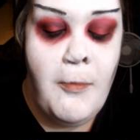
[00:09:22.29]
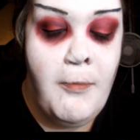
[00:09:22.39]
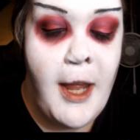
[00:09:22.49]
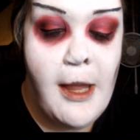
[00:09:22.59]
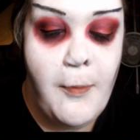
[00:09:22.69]

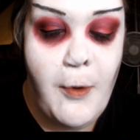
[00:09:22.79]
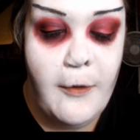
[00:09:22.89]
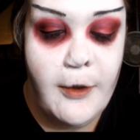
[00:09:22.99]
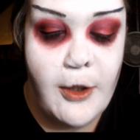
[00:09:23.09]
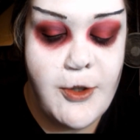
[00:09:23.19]
Makeup
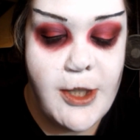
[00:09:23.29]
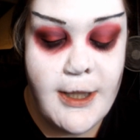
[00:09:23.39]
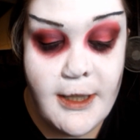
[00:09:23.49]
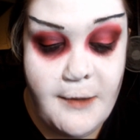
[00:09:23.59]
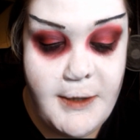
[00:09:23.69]

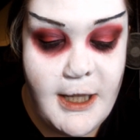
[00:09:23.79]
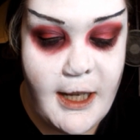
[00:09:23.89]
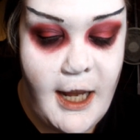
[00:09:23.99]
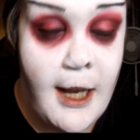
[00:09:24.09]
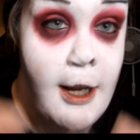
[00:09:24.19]
Revolution's
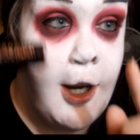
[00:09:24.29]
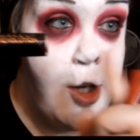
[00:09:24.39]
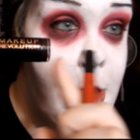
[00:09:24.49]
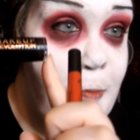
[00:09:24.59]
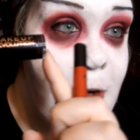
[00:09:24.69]
lipstick in one
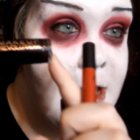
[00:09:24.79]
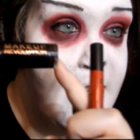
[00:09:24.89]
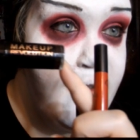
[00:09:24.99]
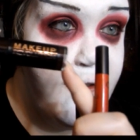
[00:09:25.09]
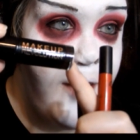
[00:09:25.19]
hundred
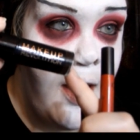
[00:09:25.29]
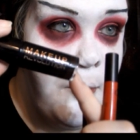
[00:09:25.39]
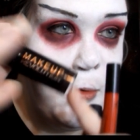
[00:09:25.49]
percent Vamp,